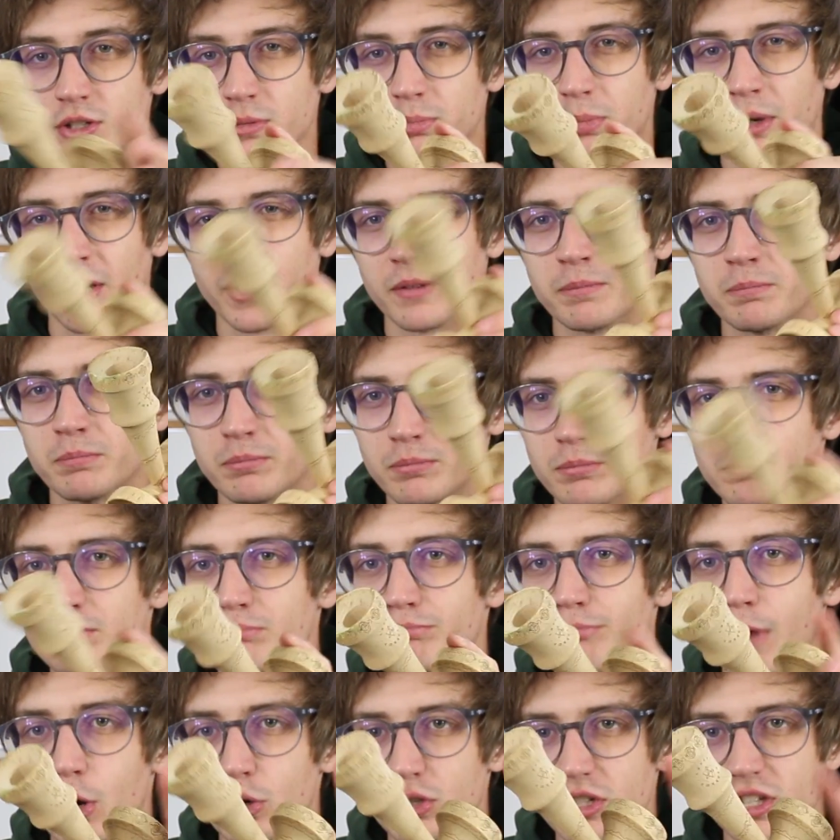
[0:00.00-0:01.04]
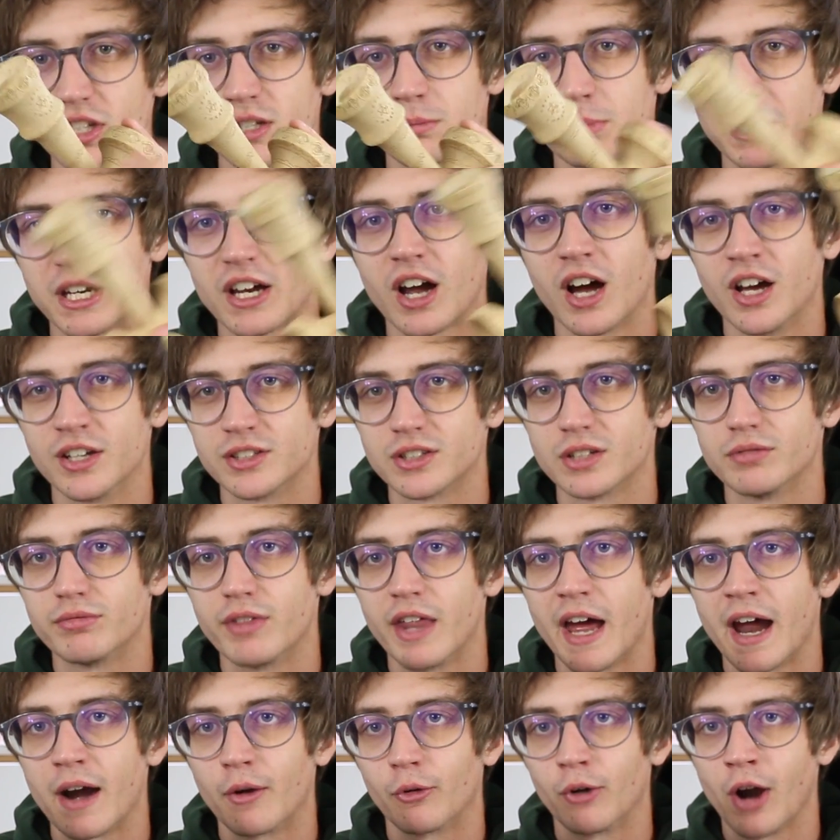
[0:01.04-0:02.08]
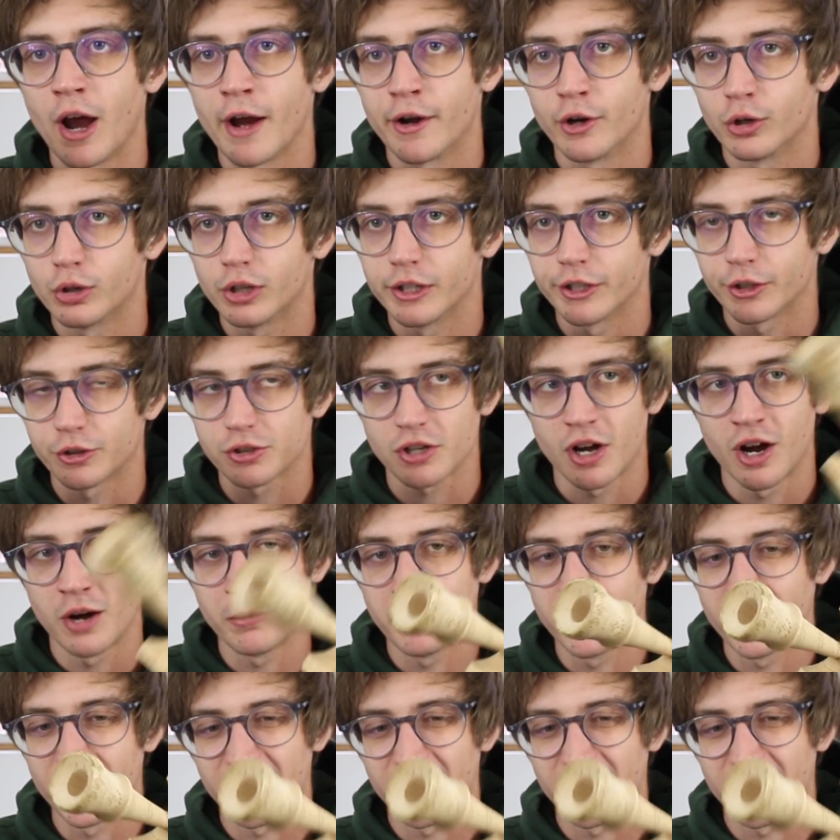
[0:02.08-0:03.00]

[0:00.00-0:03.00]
but mostly because of that Rhino Clear Tama.